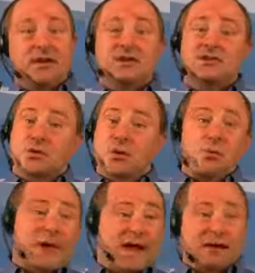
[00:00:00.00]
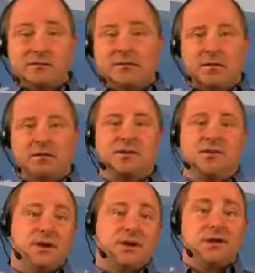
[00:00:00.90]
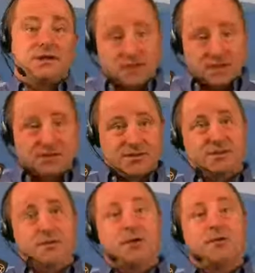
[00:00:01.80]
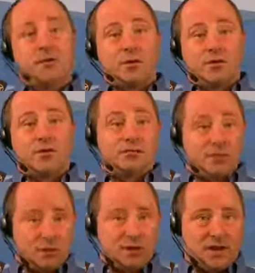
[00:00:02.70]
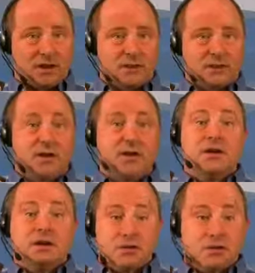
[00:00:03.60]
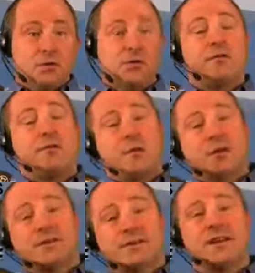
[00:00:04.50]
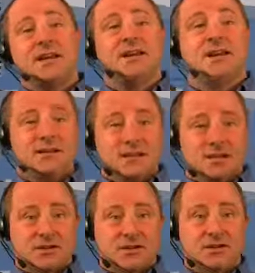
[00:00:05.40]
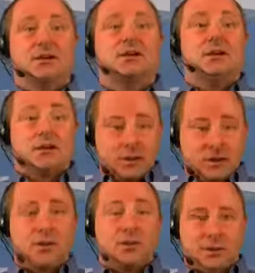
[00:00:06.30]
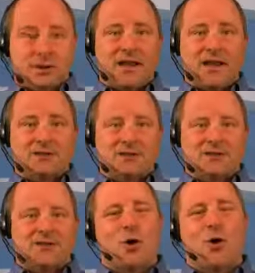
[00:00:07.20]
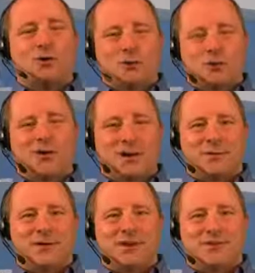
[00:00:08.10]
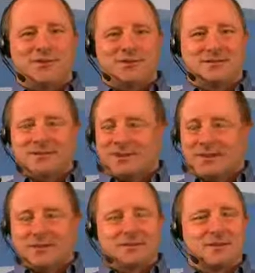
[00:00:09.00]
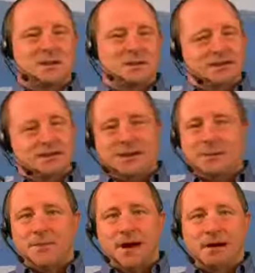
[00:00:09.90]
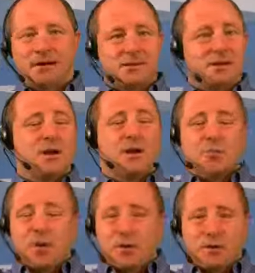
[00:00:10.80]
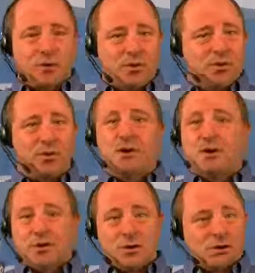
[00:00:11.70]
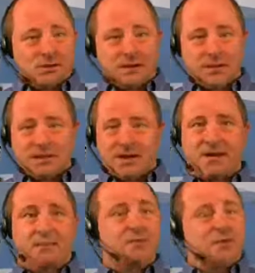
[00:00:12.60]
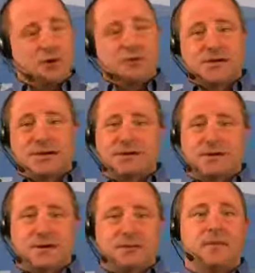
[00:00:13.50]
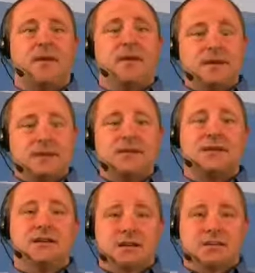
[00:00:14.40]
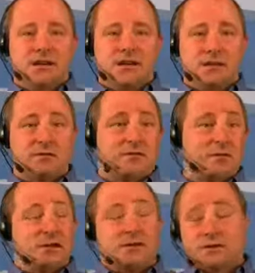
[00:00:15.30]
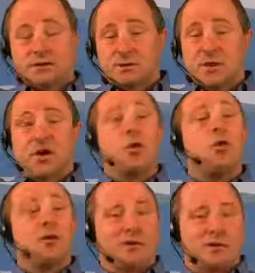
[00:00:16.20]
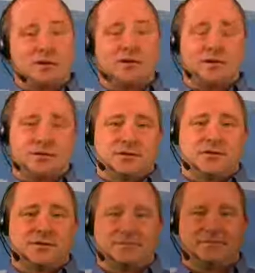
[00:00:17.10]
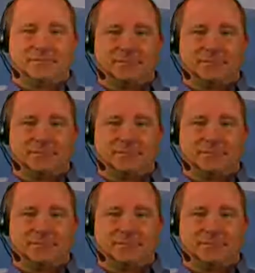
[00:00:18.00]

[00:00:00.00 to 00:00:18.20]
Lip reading: can scroll back and forth between channel 0 for the floor language to 14 additional interpreted languages all in one application. And this comes in a box, portable, no setup time, no tech time, easy and convenient for either small or large functions.